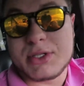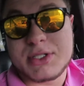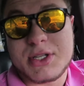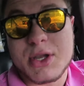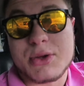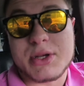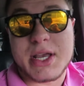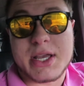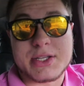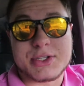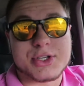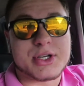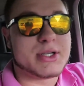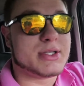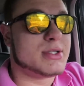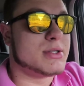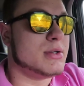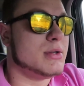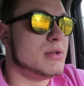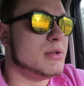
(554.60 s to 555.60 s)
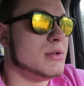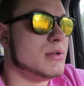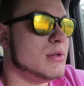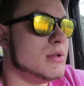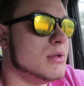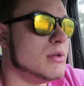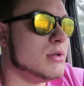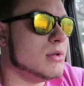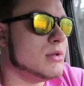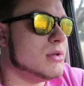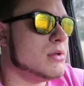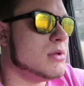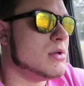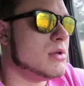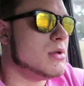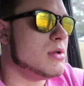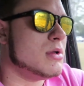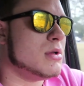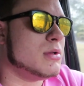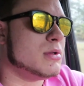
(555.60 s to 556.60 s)
was so dangerous.
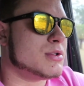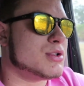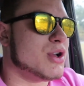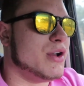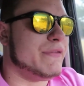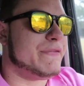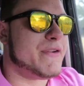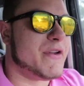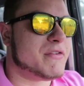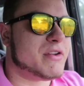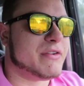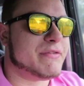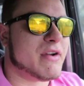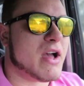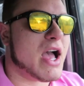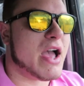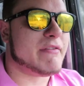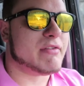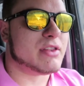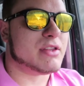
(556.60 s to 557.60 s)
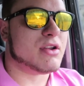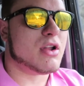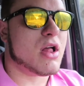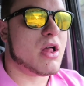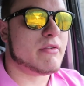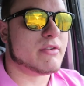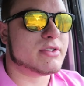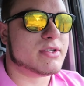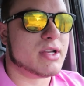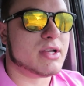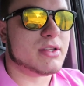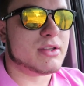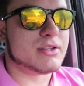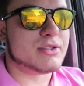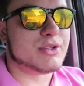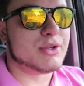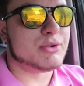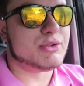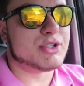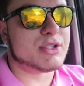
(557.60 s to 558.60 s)
Doing 55, and then all of a sudden
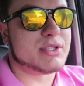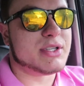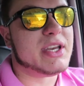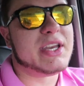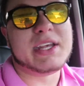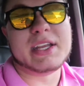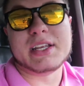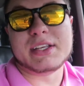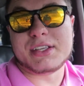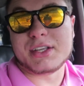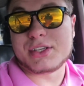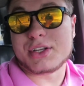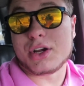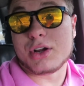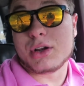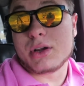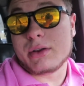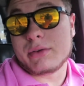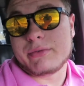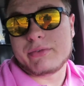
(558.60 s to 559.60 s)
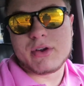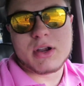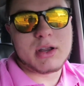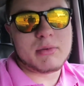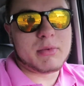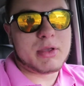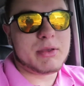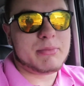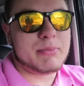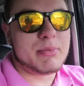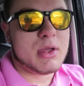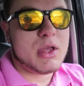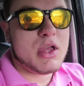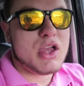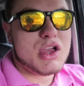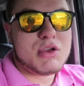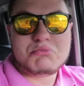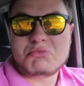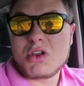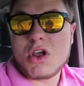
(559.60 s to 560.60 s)
this dude just needed to turn in front of me.
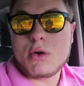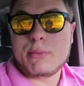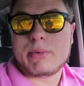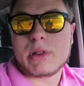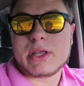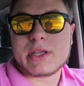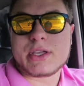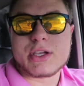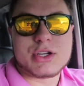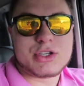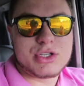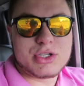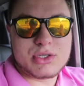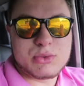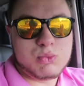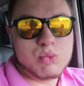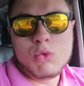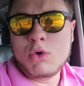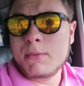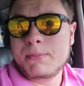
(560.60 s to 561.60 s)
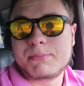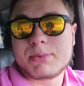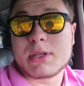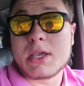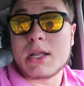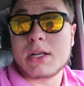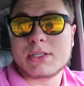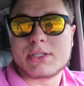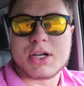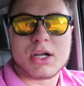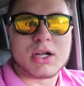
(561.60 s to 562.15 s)
No blinker, just whoop, gotta